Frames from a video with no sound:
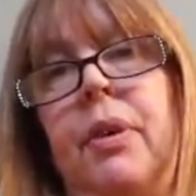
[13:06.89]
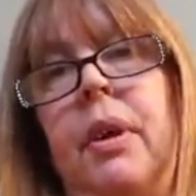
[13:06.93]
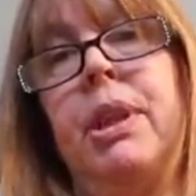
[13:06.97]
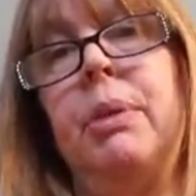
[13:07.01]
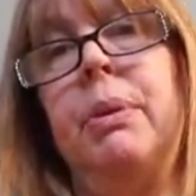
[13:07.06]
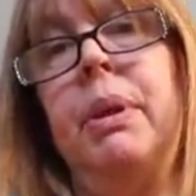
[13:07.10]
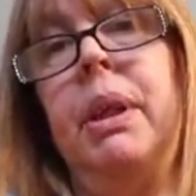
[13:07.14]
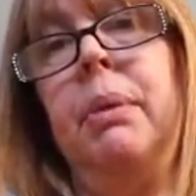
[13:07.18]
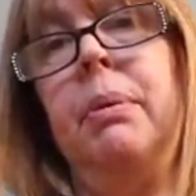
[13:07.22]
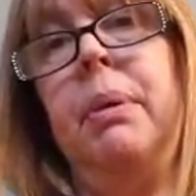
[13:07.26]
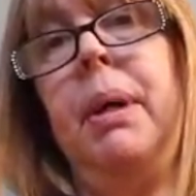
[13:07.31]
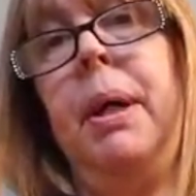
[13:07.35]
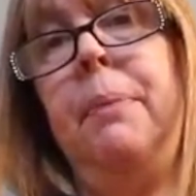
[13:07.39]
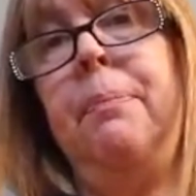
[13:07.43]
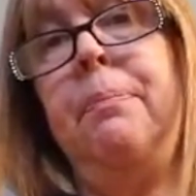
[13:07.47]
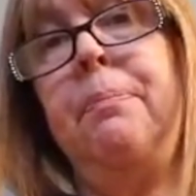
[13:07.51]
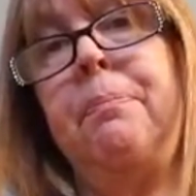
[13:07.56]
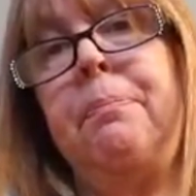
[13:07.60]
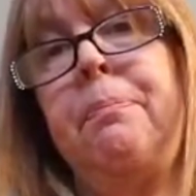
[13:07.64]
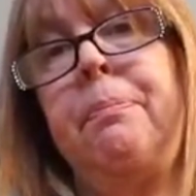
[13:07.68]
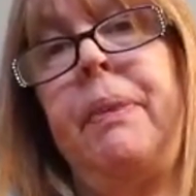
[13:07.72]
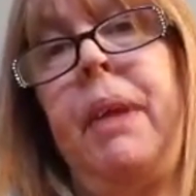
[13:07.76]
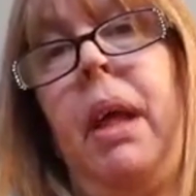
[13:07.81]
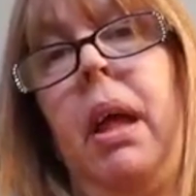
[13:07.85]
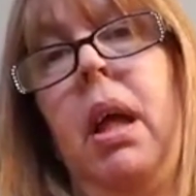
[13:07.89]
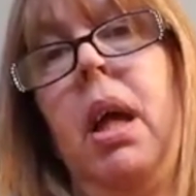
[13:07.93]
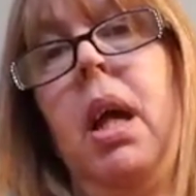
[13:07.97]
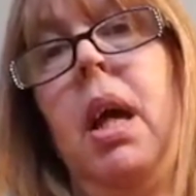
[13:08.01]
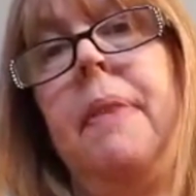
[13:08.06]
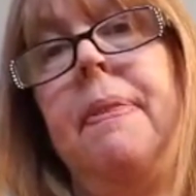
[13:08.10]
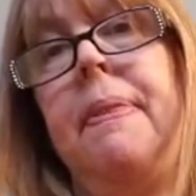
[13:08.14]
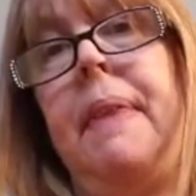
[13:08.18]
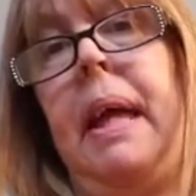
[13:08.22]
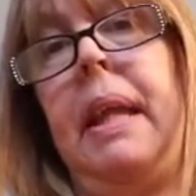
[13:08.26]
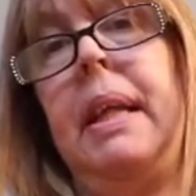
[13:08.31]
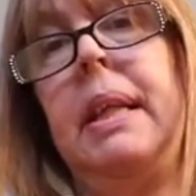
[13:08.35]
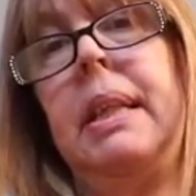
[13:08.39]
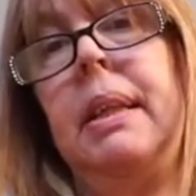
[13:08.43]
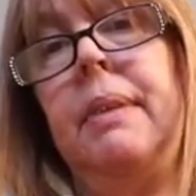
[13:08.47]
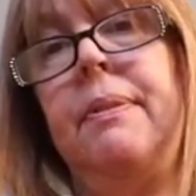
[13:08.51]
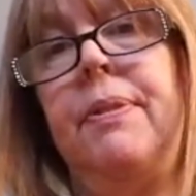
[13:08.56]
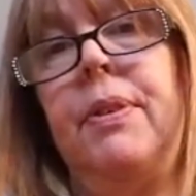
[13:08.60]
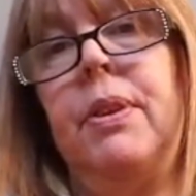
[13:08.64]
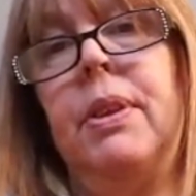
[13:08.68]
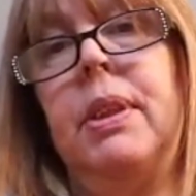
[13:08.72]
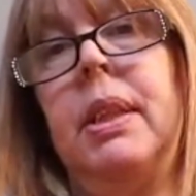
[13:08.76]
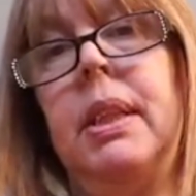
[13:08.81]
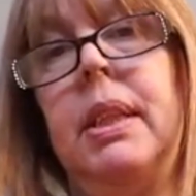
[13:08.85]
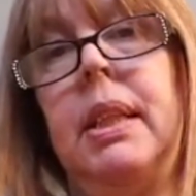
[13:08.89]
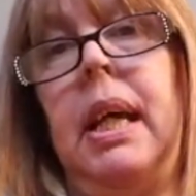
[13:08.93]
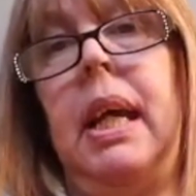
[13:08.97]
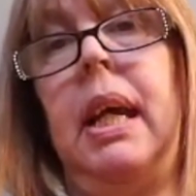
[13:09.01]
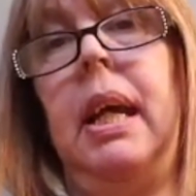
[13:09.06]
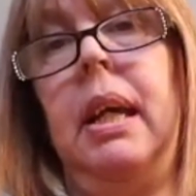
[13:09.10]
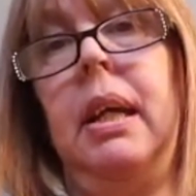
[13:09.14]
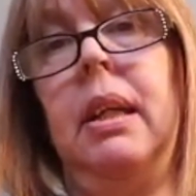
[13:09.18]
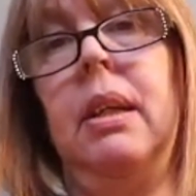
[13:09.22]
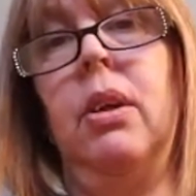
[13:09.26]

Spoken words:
So anyway, that is it for today,